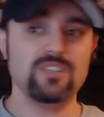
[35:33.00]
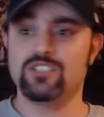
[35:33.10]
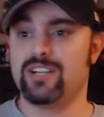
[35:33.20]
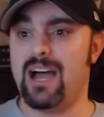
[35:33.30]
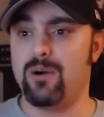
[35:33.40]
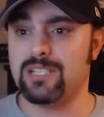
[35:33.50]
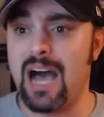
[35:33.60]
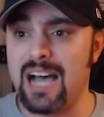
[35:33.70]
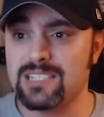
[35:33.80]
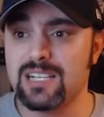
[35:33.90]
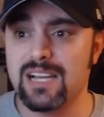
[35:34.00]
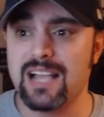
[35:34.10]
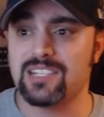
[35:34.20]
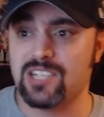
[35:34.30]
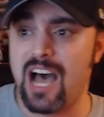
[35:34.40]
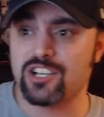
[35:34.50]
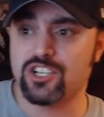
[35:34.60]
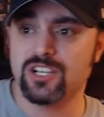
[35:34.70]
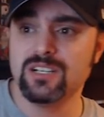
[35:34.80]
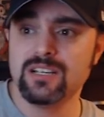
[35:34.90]
So now it's Asuka and
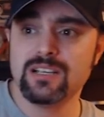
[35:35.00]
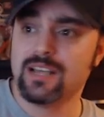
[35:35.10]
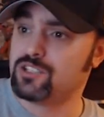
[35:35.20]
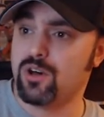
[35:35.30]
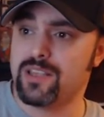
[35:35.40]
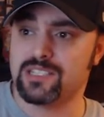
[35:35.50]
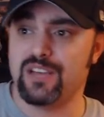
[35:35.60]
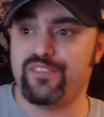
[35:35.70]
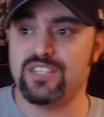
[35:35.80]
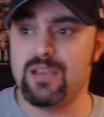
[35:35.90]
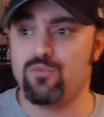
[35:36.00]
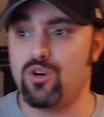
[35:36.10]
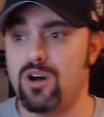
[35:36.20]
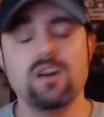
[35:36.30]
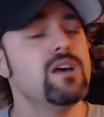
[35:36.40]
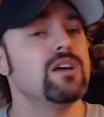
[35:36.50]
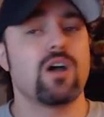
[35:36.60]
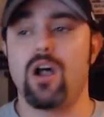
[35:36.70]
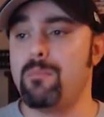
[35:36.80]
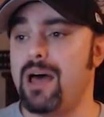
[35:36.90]
Sasha. That's all that's left for Team Raw.
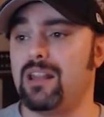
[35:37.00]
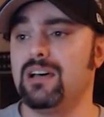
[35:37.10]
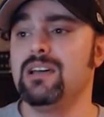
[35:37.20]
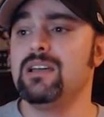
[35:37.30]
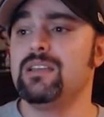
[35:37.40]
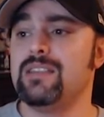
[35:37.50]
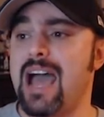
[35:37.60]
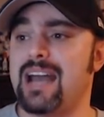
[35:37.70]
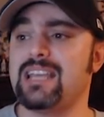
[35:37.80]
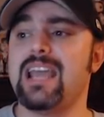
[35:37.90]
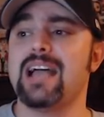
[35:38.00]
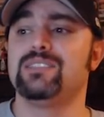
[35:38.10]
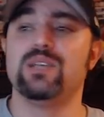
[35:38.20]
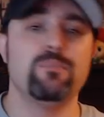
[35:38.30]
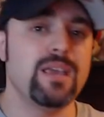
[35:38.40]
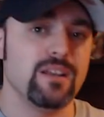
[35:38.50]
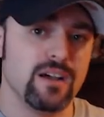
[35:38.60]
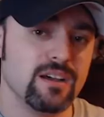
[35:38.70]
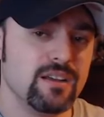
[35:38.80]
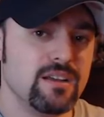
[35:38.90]
Carmella, Natty, and
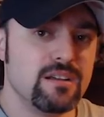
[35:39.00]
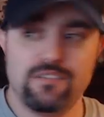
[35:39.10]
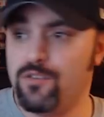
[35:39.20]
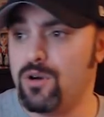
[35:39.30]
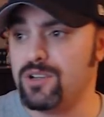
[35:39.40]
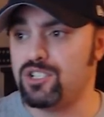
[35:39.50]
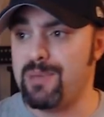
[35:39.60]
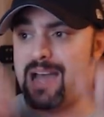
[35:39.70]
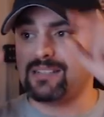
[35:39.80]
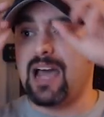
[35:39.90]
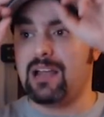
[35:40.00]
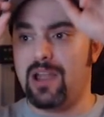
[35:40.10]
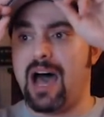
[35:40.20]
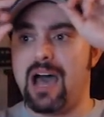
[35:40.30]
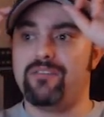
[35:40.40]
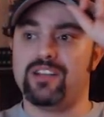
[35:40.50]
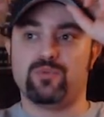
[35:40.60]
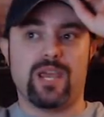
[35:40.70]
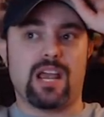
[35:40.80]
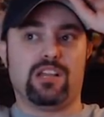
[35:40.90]
Tamina for SmackDown Live. And as
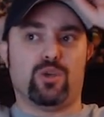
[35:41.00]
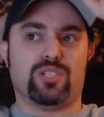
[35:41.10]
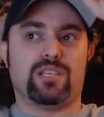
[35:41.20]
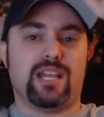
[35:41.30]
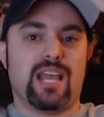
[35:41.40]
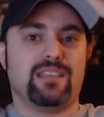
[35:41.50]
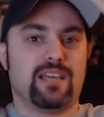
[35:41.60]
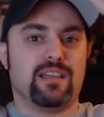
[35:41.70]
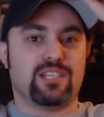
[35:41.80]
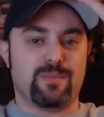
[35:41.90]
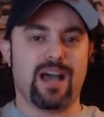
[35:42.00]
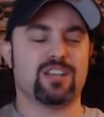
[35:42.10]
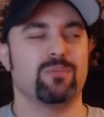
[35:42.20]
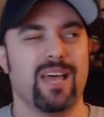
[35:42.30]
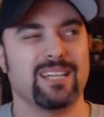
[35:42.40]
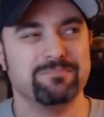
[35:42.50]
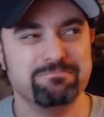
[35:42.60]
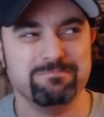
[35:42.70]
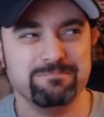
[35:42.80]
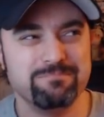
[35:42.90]
we get closer to the ending of this match, I'm like,
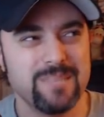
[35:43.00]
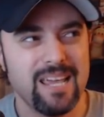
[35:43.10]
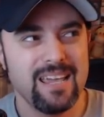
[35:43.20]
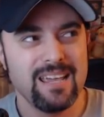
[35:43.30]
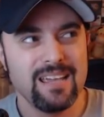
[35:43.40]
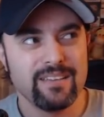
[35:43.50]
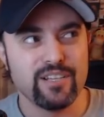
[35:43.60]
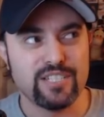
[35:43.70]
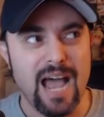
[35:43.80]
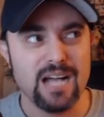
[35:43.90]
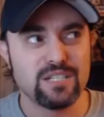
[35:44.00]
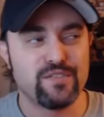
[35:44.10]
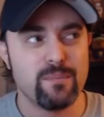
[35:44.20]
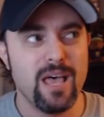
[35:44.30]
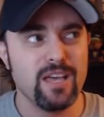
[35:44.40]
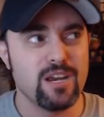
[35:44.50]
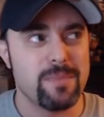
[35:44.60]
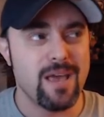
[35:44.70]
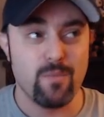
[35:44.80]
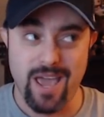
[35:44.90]
hmm, this sounds familiar,
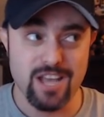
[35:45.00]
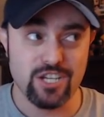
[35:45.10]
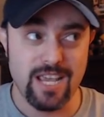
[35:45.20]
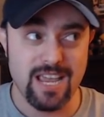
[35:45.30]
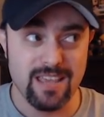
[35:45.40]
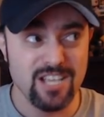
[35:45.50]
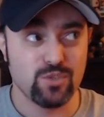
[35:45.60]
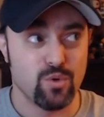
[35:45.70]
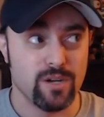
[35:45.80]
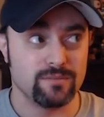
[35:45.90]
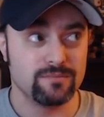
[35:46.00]
man. Where'd you hear this one?